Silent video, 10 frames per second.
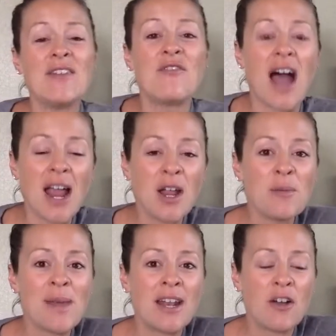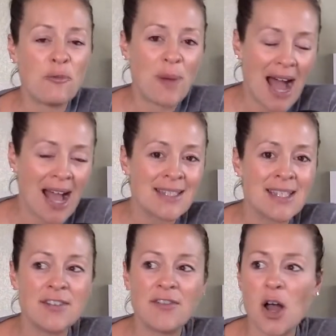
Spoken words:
an environment of positive,